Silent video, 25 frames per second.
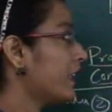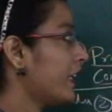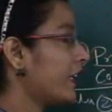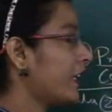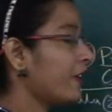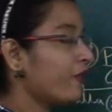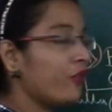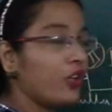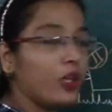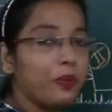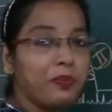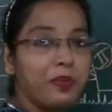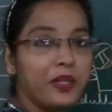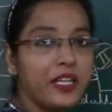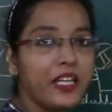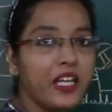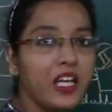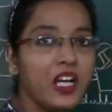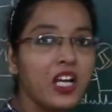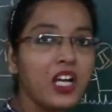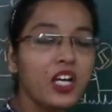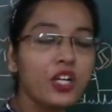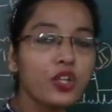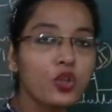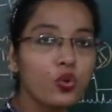there will be
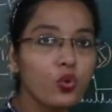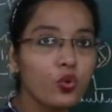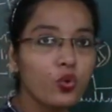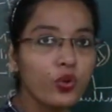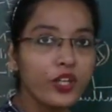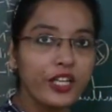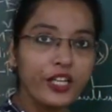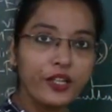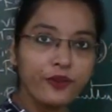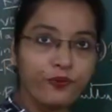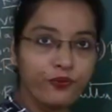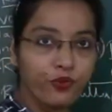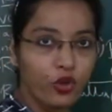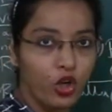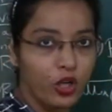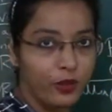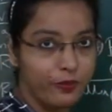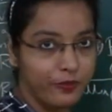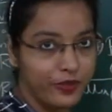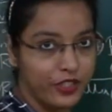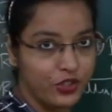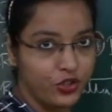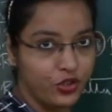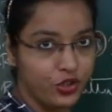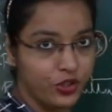urine
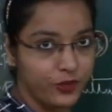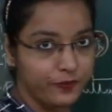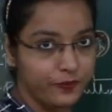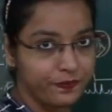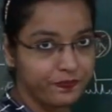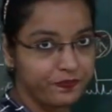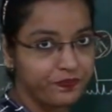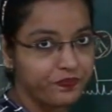formation.